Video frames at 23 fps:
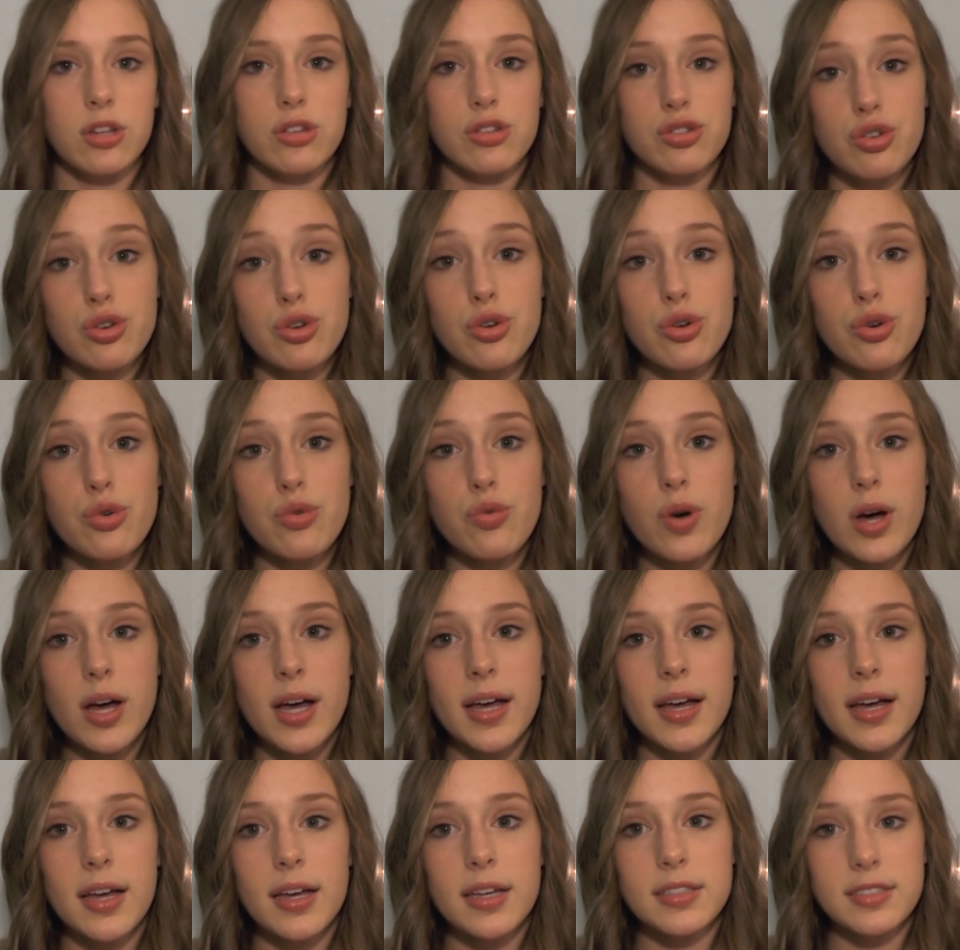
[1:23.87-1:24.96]
to
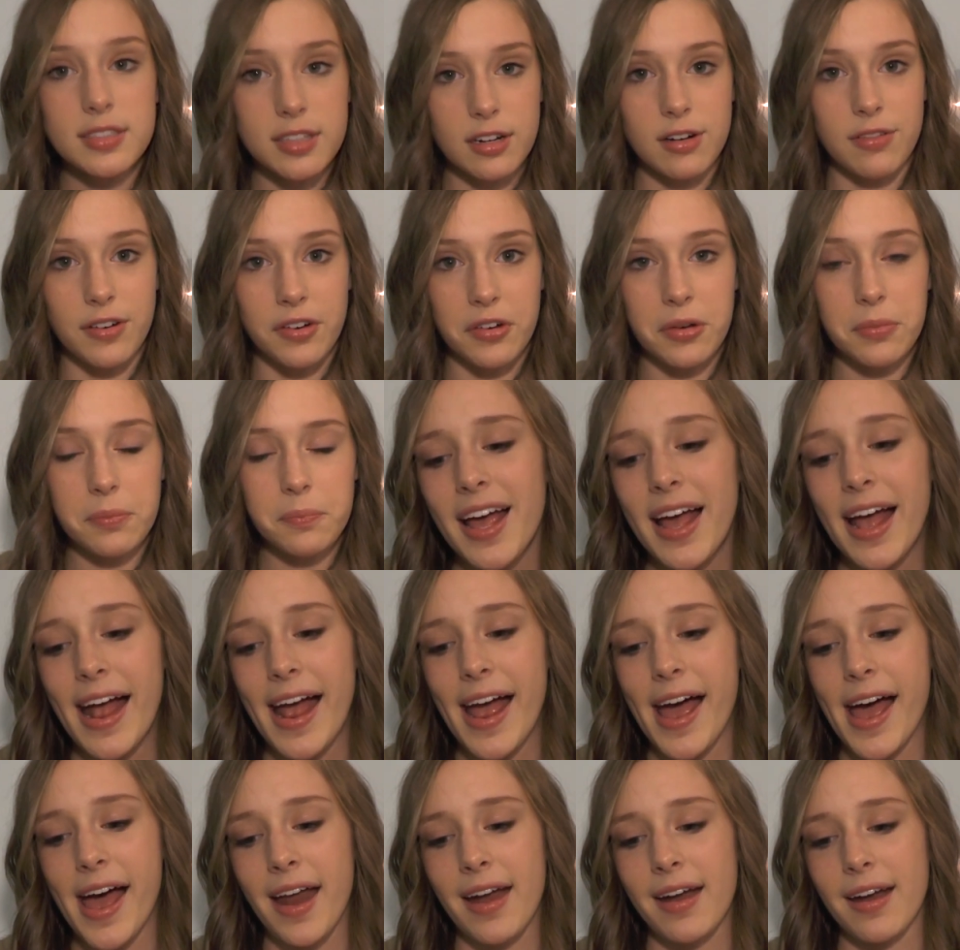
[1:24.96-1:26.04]
Cedarville
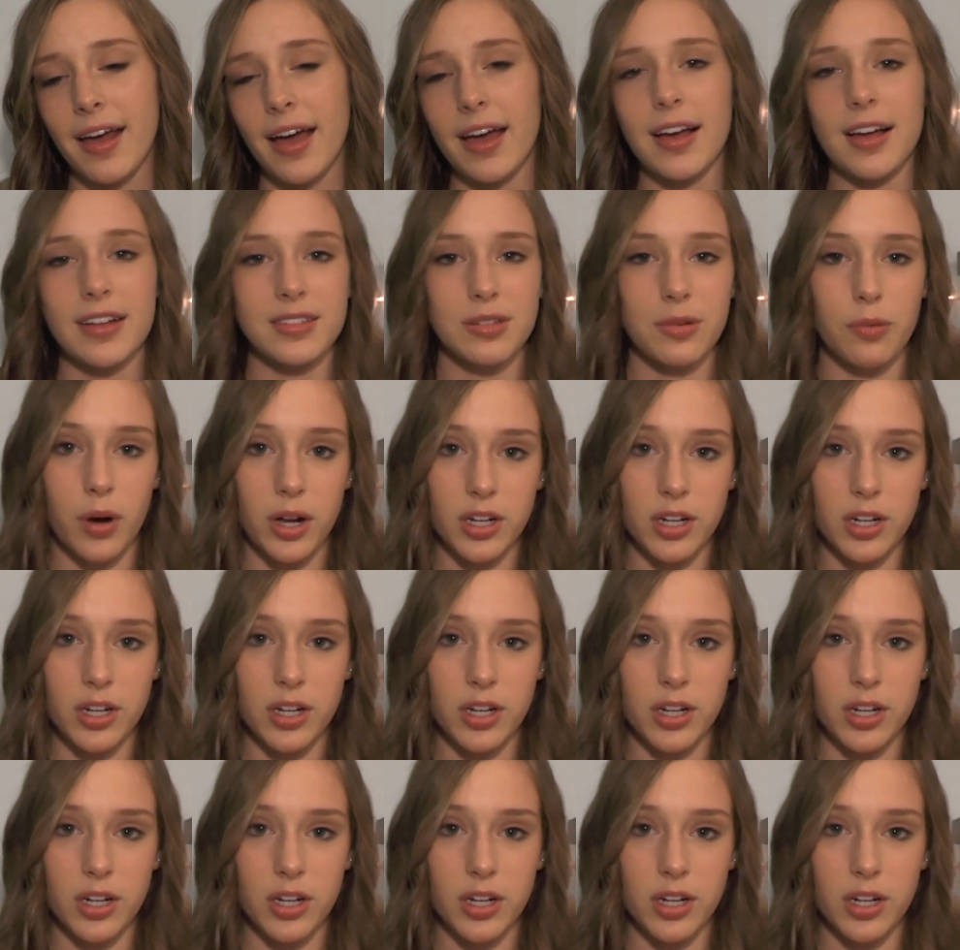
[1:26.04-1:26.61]
and I got to